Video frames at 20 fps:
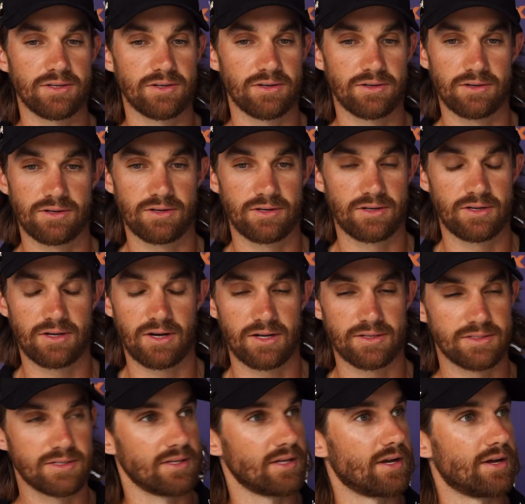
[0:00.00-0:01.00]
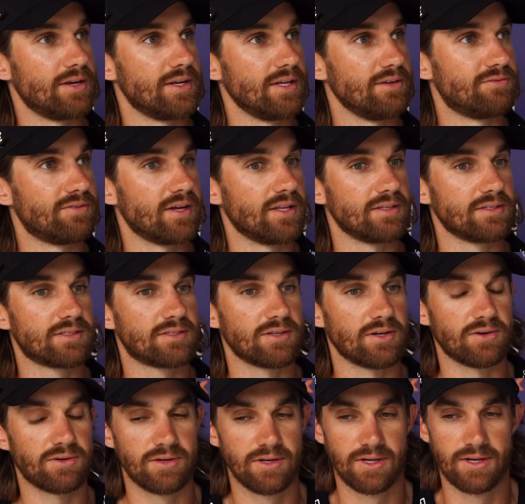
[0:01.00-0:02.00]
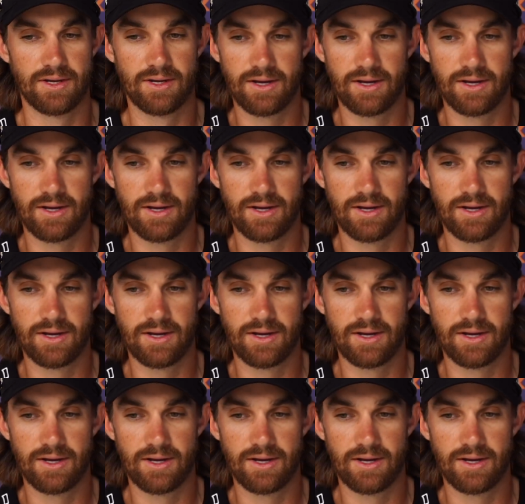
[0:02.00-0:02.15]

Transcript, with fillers: You're constantly on defense, so